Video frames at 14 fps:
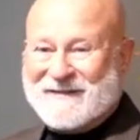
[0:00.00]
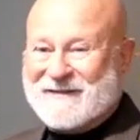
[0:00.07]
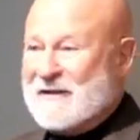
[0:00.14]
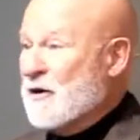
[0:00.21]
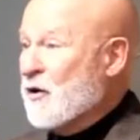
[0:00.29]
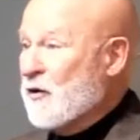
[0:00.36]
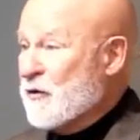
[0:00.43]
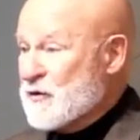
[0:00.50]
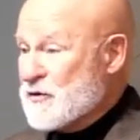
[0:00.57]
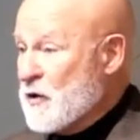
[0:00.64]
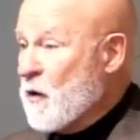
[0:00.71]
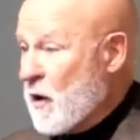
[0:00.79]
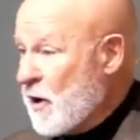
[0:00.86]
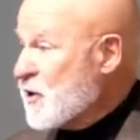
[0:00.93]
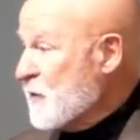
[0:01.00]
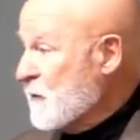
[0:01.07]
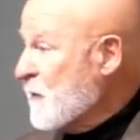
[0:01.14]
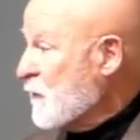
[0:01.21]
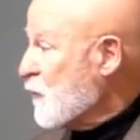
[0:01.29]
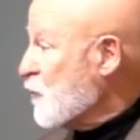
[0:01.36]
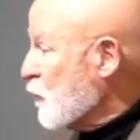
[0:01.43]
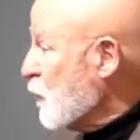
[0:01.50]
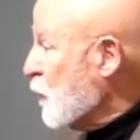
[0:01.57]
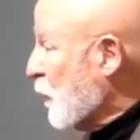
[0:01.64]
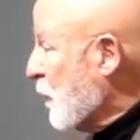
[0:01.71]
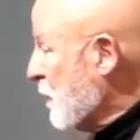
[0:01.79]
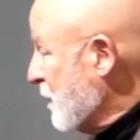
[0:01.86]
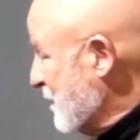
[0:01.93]
There's no argument for
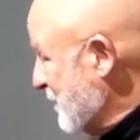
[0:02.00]
truth.